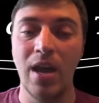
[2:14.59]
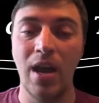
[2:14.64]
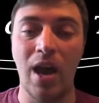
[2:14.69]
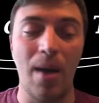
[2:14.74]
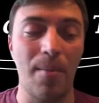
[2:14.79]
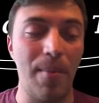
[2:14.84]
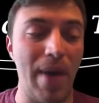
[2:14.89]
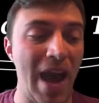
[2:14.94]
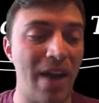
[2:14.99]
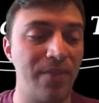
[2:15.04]

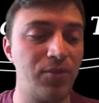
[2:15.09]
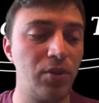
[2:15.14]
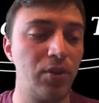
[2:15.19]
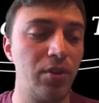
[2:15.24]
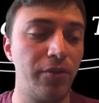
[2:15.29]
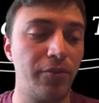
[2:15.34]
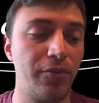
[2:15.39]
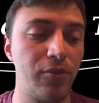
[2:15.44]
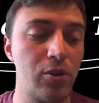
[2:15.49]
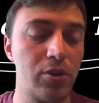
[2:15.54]
After
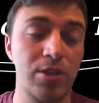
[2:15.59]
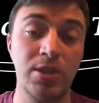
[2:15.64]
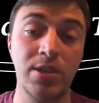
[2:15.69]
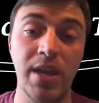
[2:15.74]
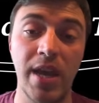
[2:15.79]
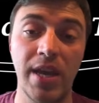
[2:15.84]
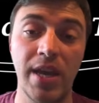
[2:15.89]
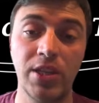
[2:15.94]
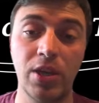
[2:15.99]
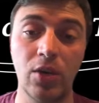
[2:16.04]
the first
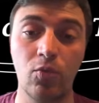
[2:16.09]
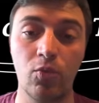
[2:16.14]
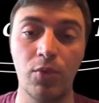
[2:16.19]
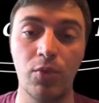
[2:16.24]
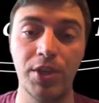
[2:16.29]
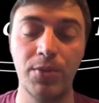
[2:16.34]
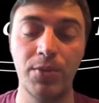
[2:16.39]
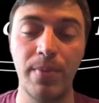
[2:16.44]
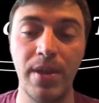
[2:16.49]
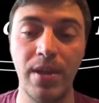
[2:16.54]
stage at
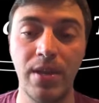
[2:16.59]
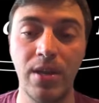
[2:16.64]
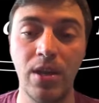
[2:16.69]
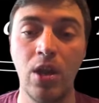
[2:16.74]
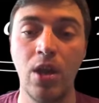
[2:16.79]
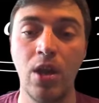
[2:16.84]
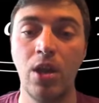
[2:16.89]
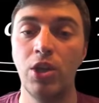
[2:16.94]
Richmond,